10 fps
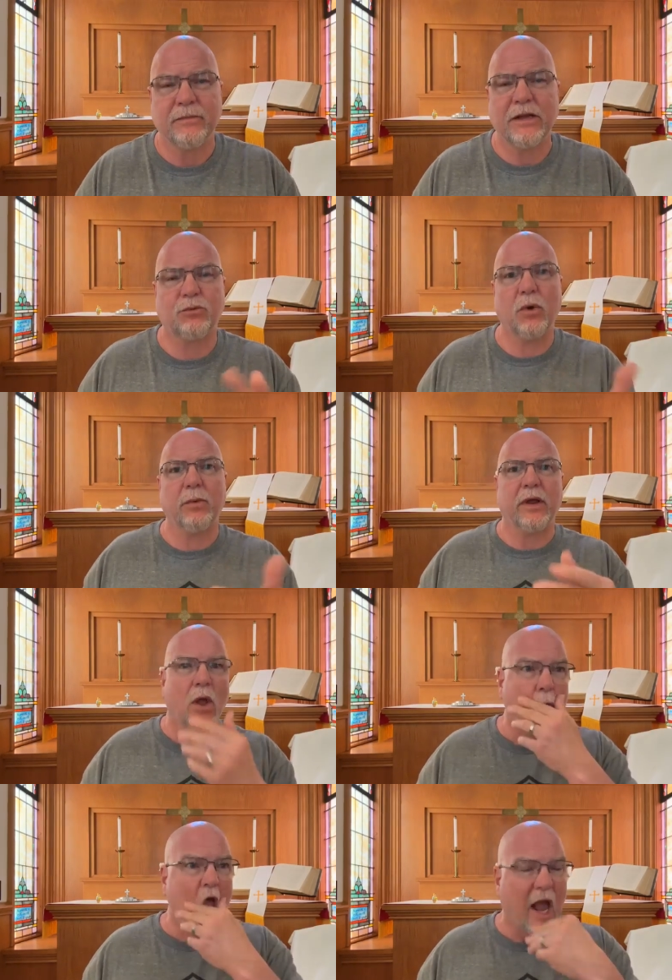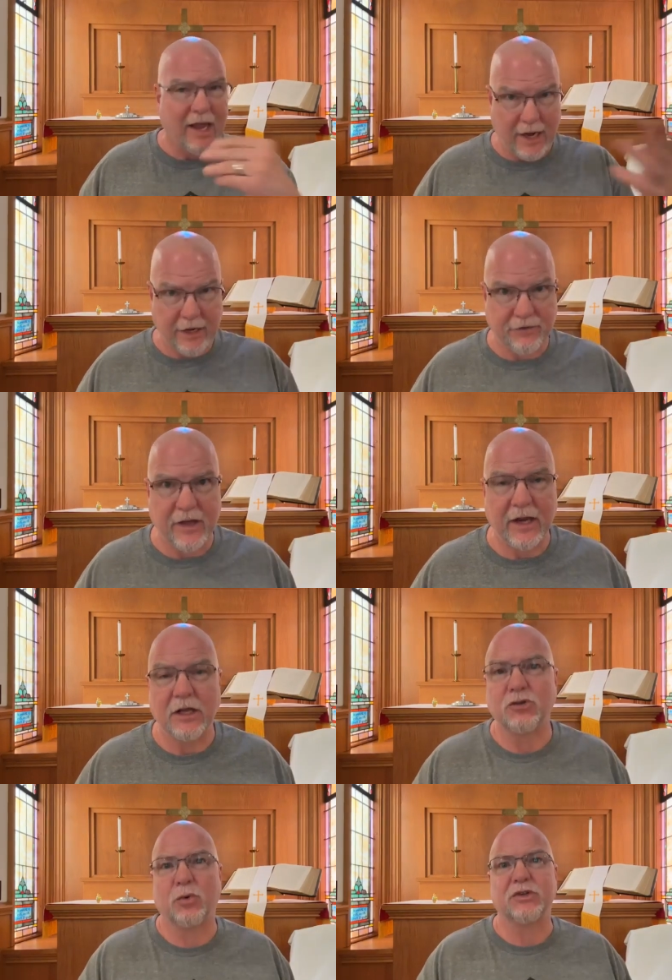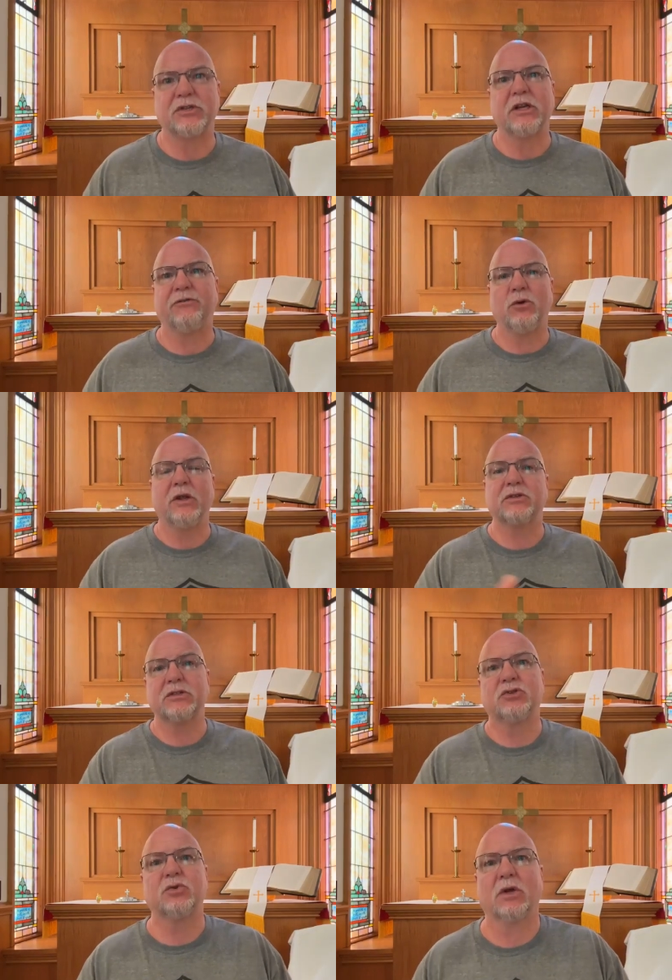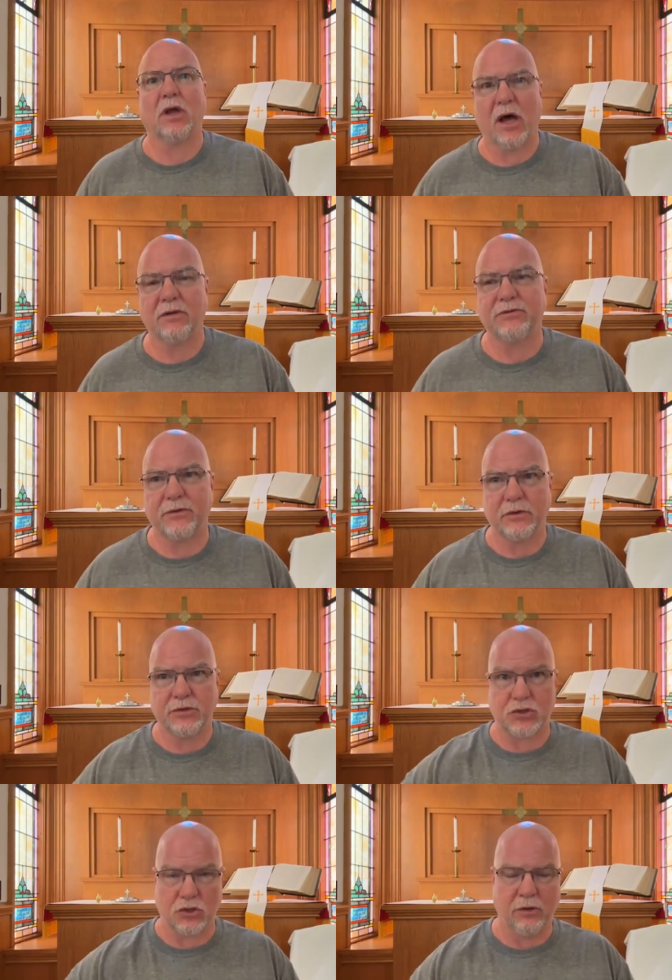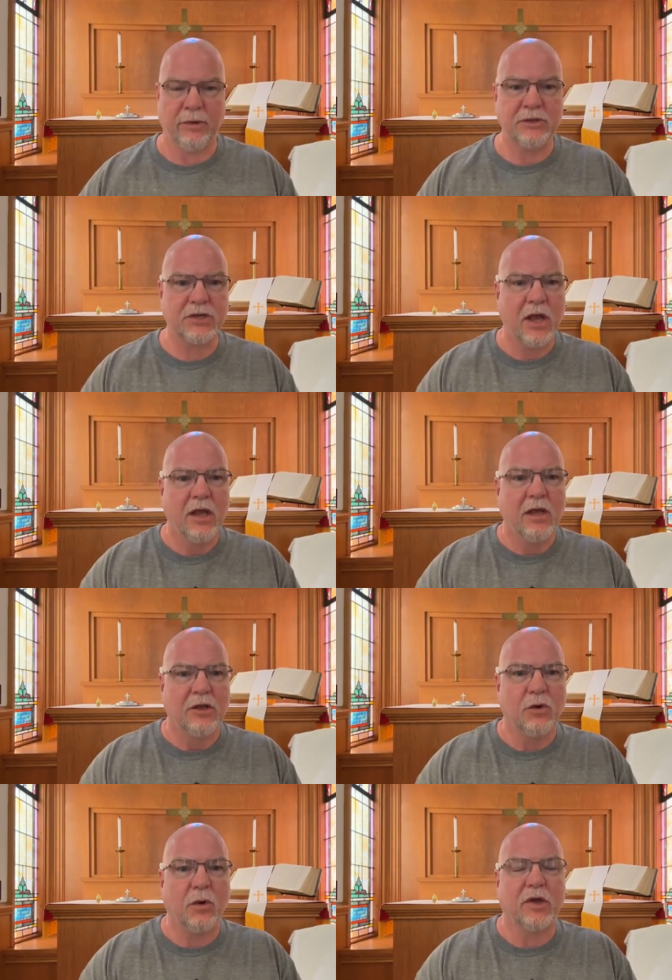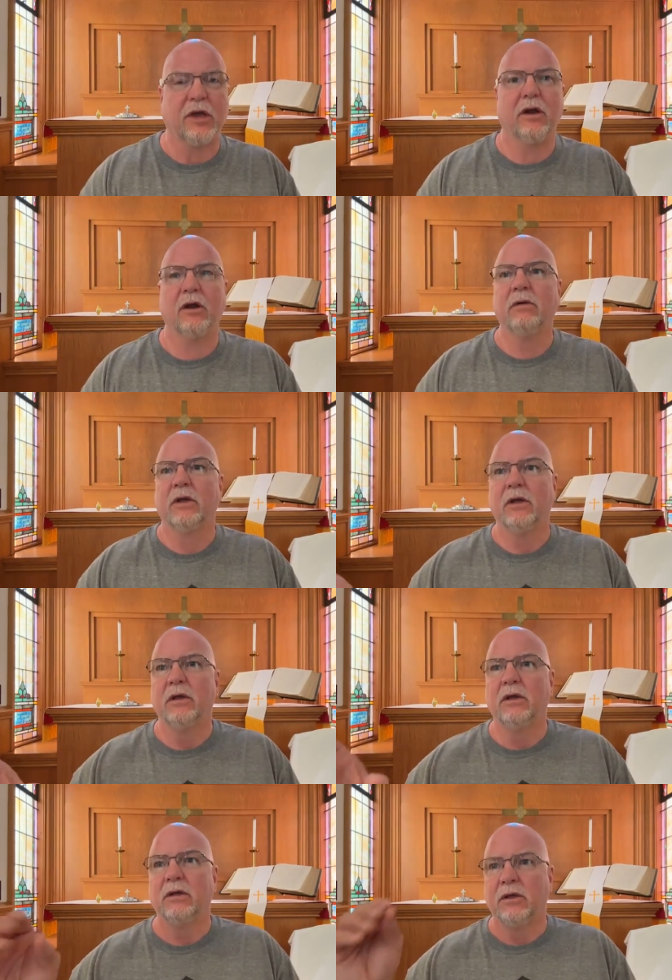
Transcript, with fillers: That's where we kind of get it twisted. If you listen to a lot of sermons, you will hear,